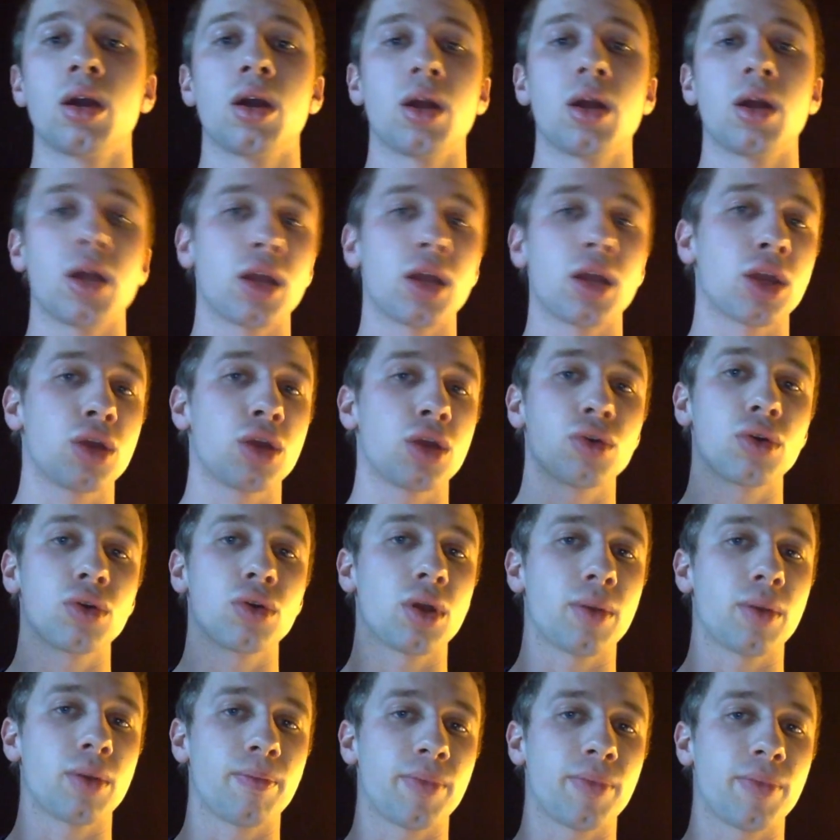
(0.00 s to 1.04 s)

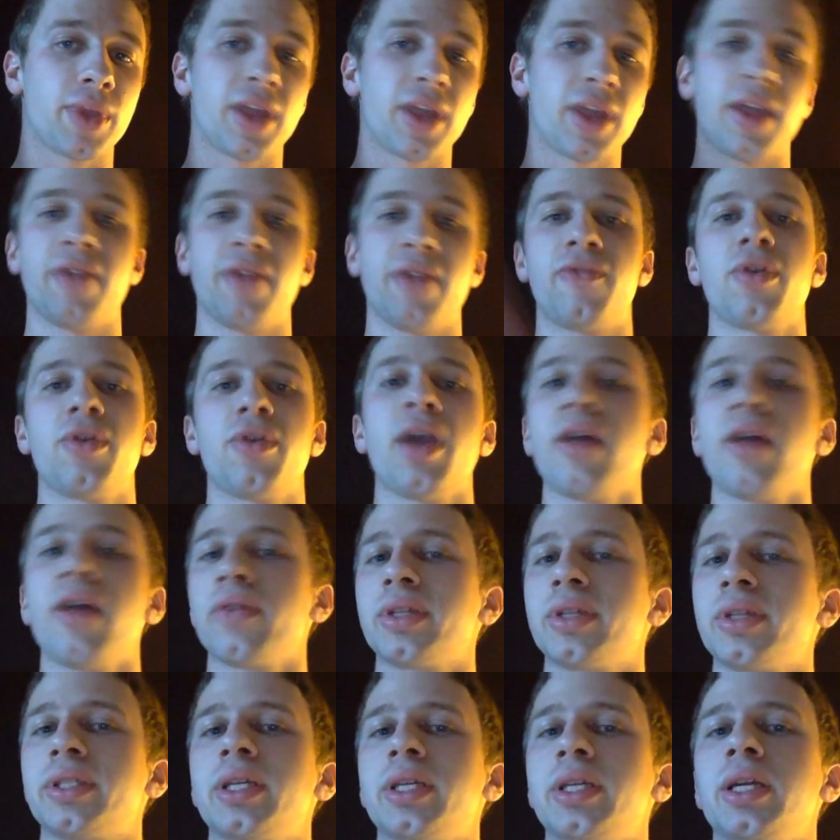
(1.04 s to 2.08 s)
If you
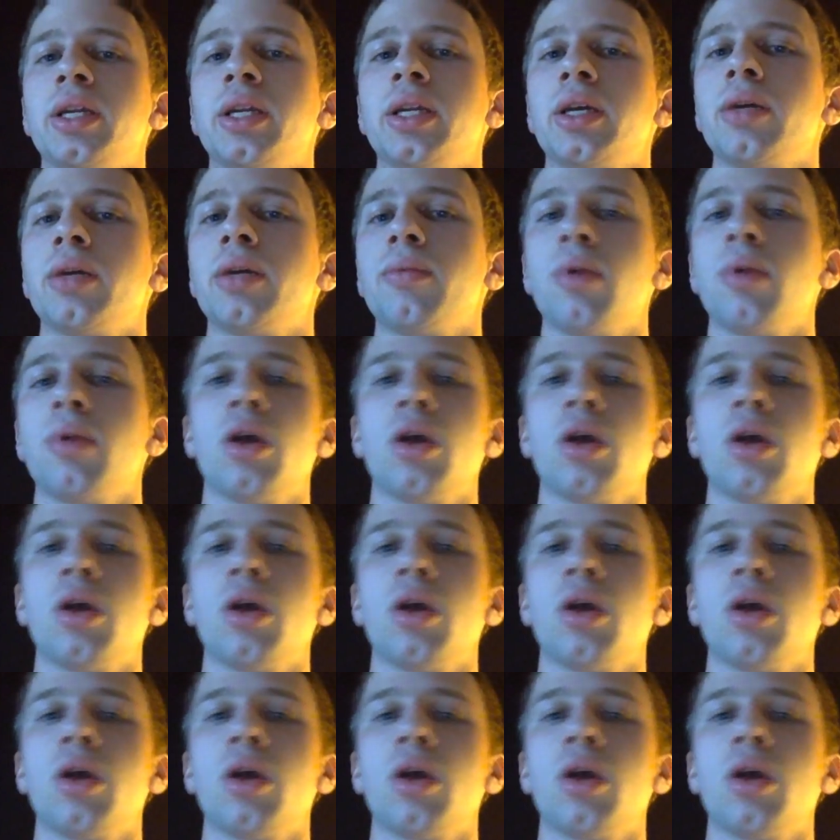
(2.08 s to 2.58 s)
haven't seen it,